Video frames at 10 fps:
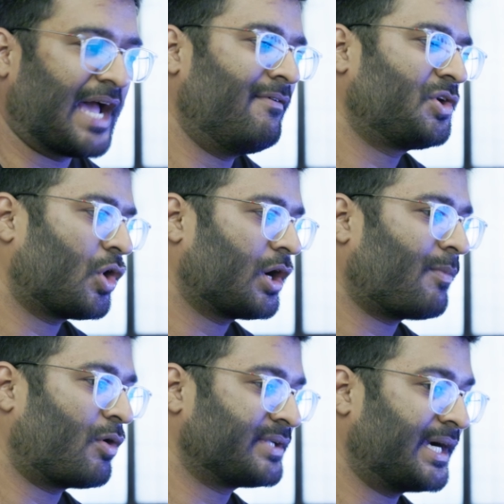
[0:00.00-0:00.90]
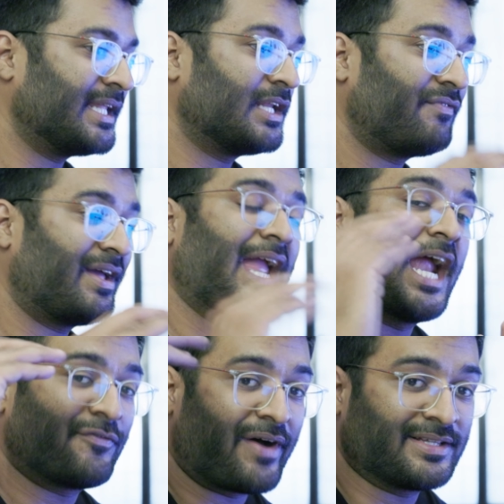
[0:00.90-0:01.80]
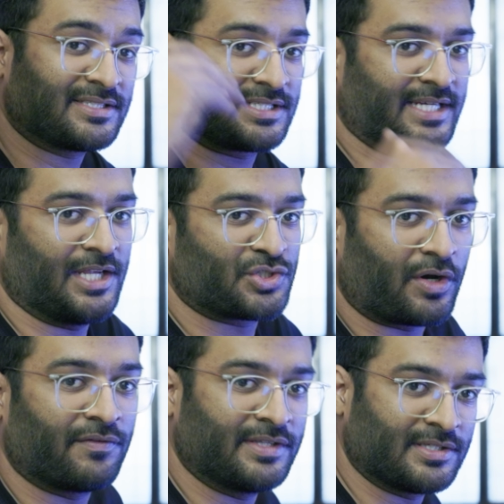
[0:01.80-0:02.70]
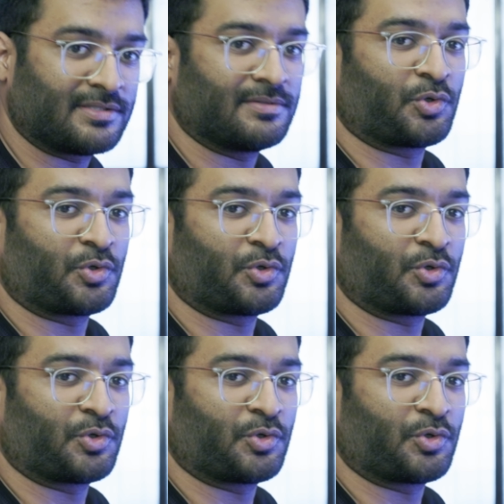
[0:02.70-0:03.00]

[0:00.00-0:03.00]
I will talk about that in a very advanced stage of this